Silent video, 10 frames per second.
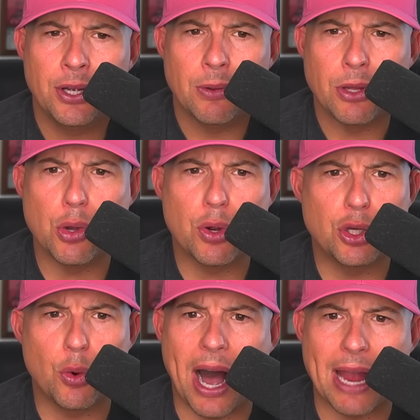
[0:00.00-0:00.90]
You could
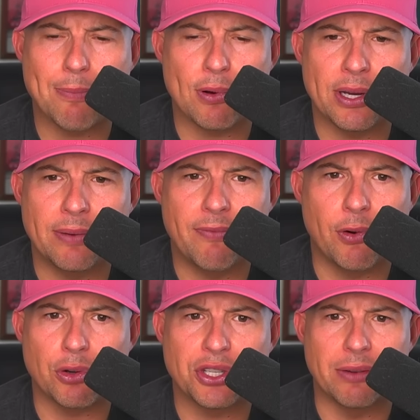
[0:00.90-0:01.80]
do a hybrid
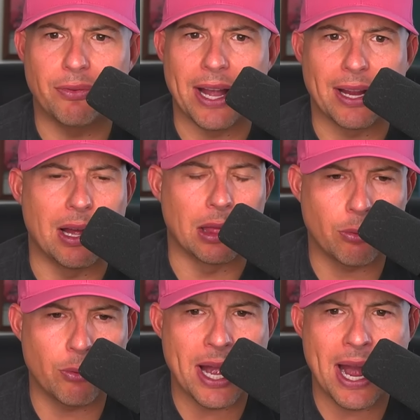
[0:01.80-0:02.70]
version of like a
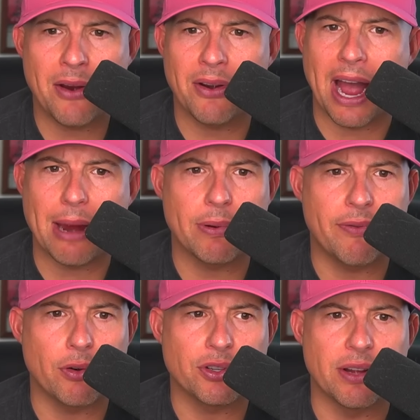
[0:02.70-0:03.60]
3 iron, a hybrid
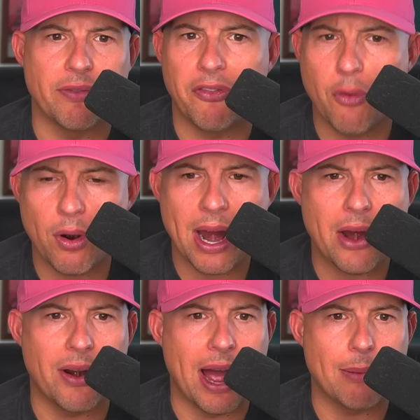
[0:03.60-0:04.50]
version of a 4
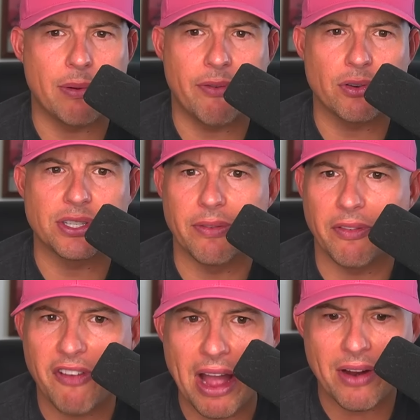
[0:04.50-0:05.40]
iron, a hybrid version of a
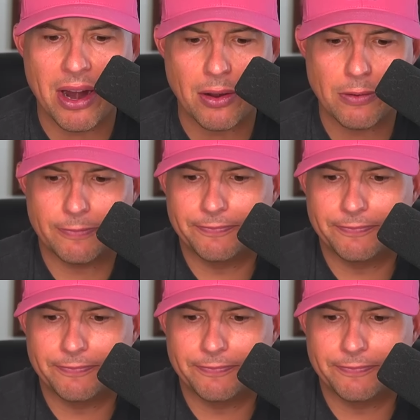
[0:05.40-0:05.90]
5 iron.